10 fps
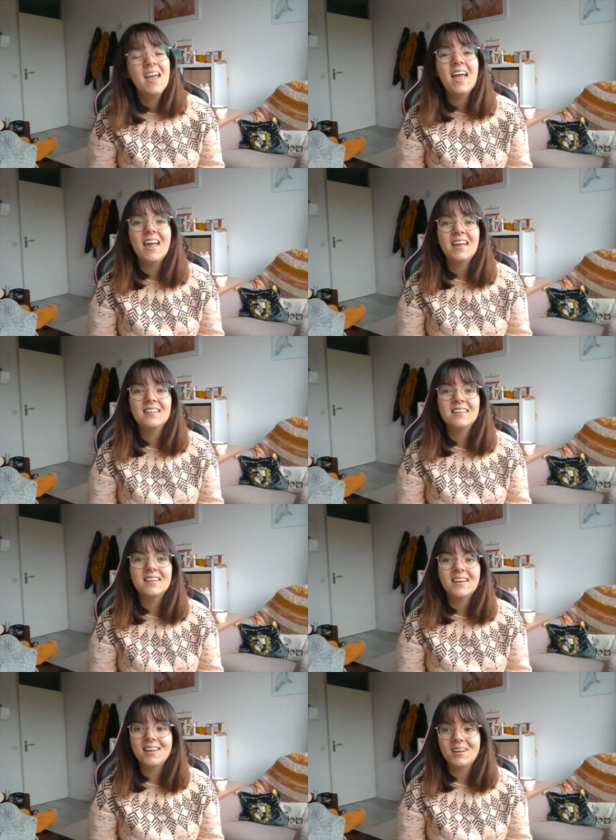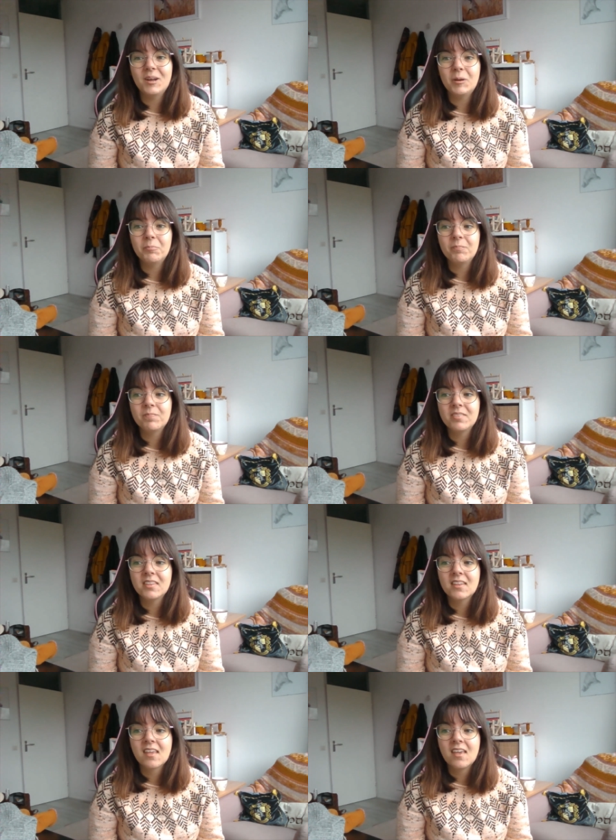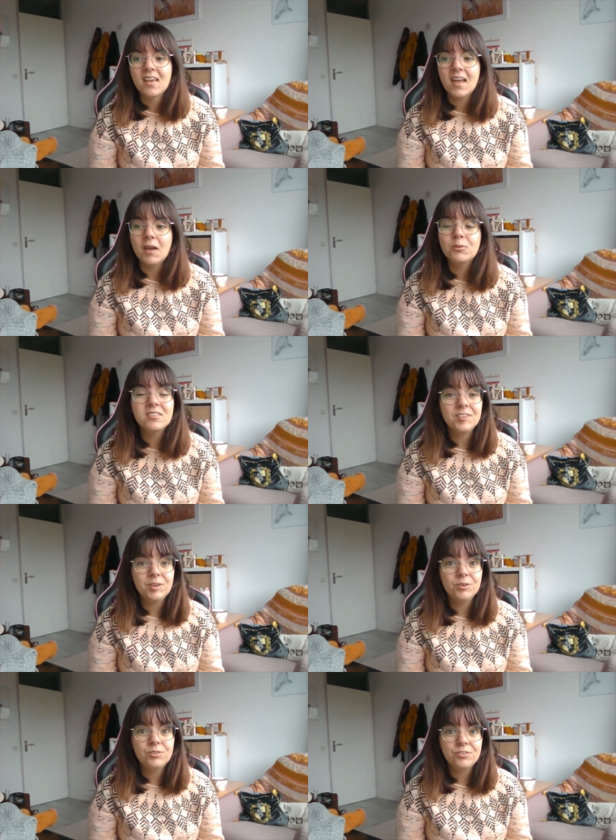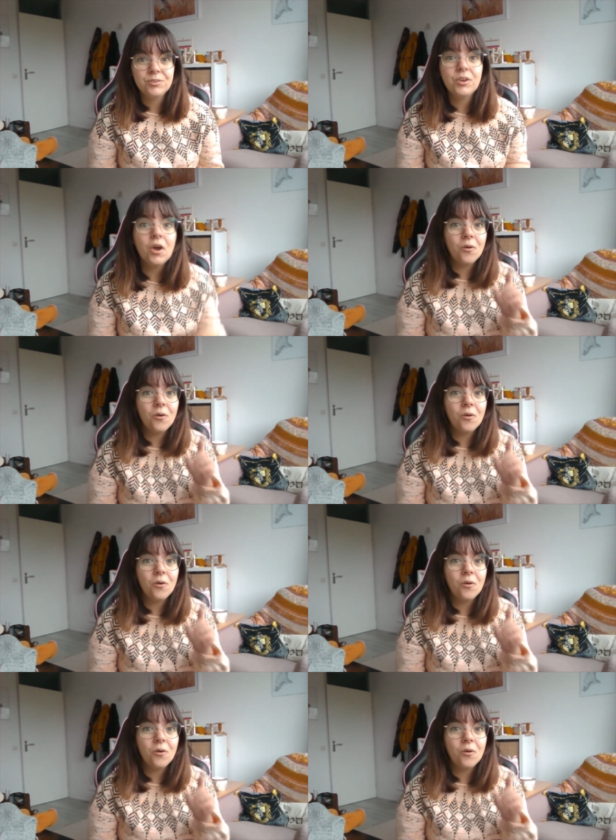and I will see you soon.